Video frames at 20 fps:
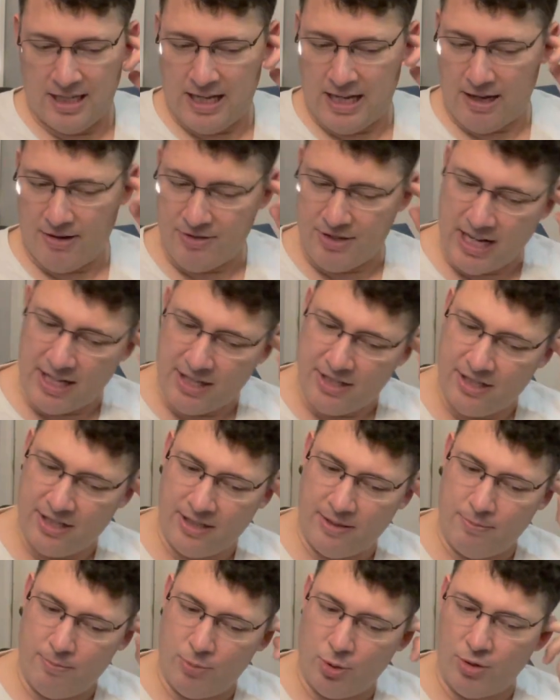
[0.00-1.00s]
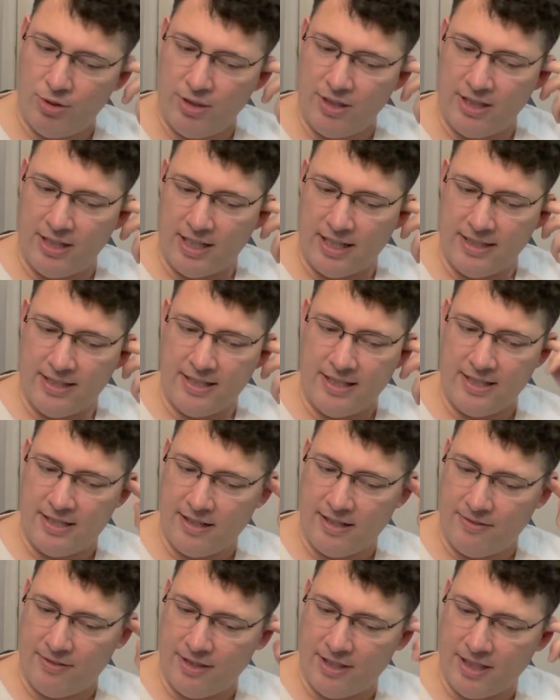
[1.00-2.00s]
I was actually born in
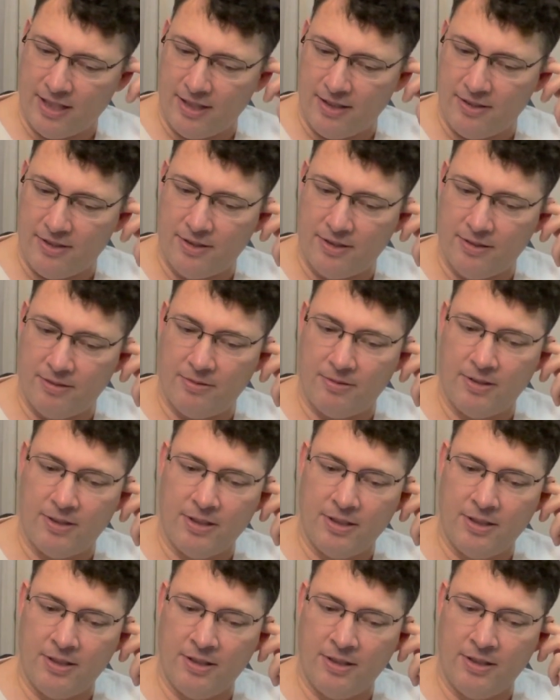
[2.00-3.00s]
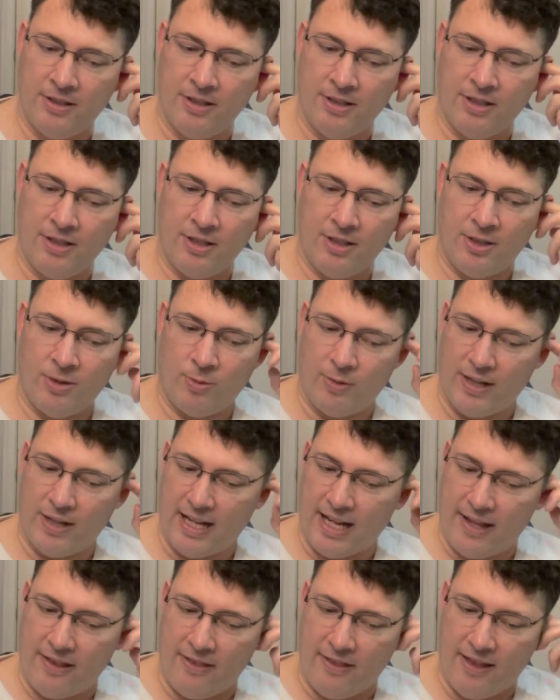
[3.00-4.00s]
1979, so we
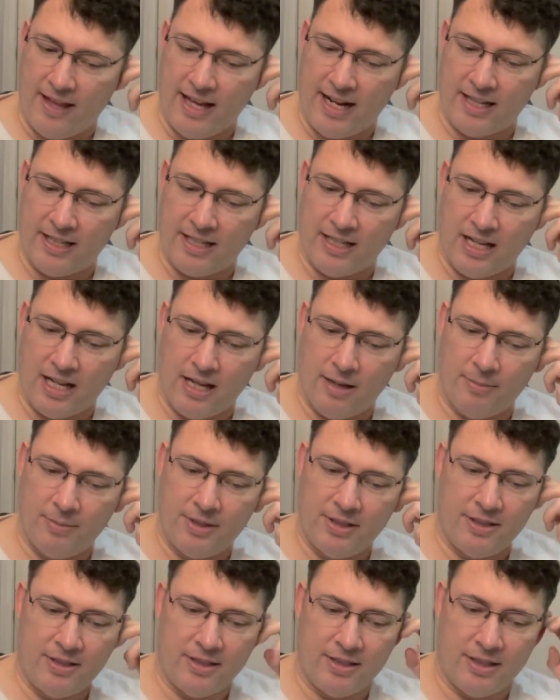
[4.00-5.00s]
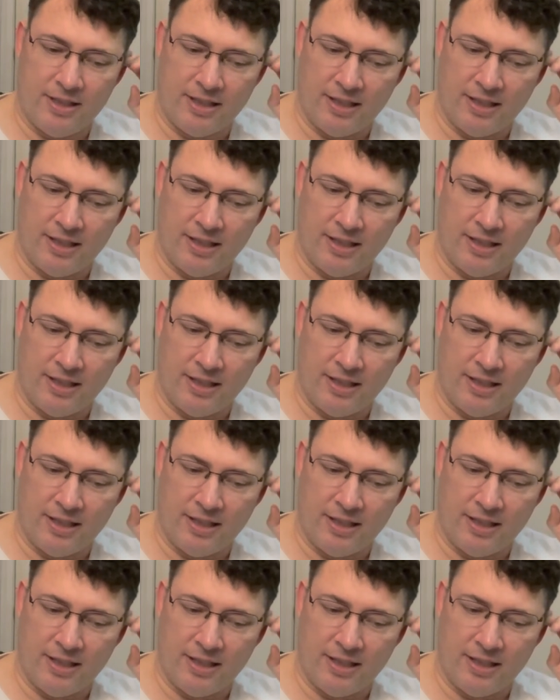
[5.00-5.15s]
got that in common.